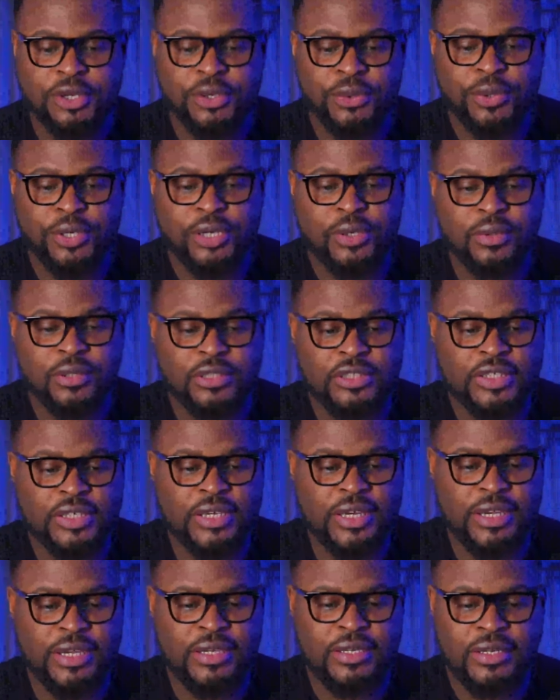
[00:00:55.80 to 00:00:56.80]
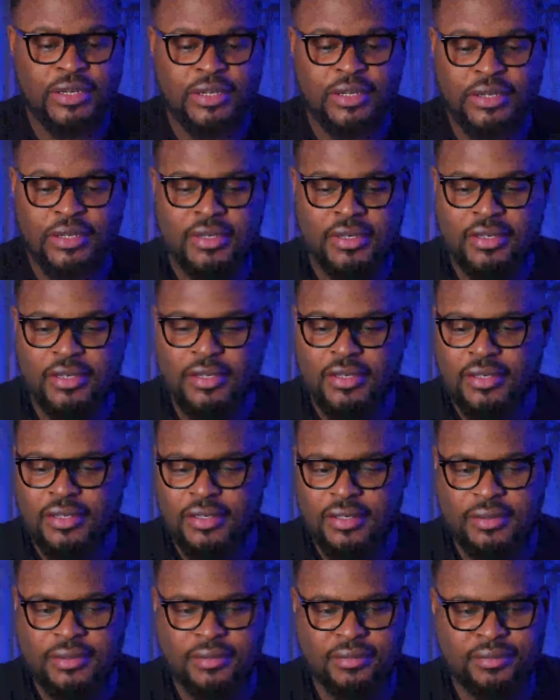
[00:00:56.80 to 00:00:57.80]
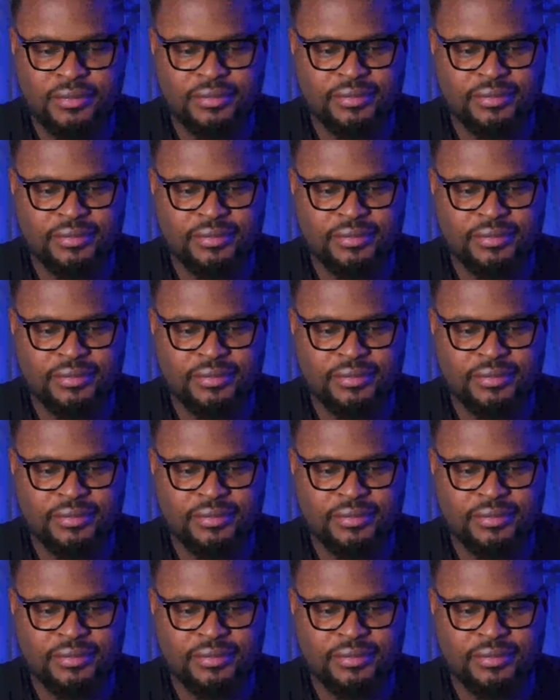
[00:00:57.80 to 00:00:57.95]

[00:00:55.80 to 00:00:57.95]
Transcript: Happy New Year once again, and